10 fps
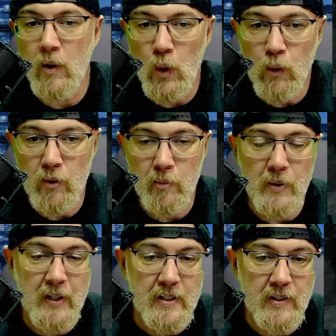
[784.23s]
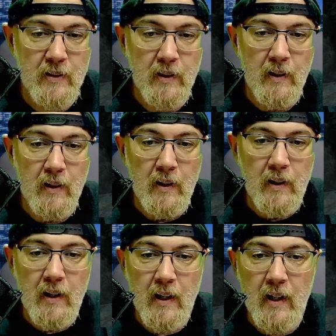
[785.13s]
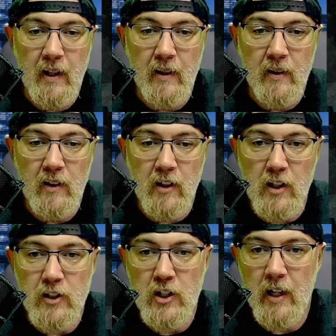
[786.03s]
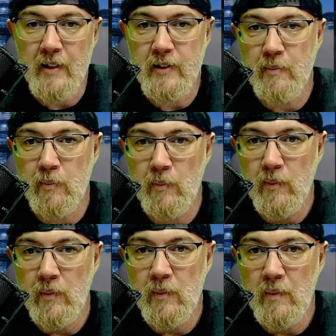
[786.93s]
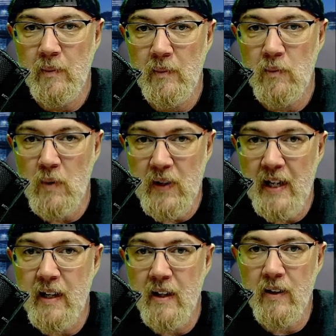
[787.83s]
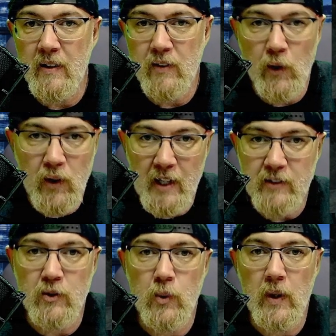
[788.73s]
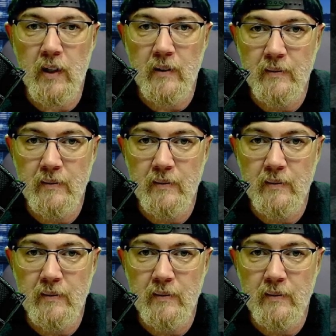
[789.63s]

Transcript: over the place, and gunshots, when they hear it, they're heading toward it.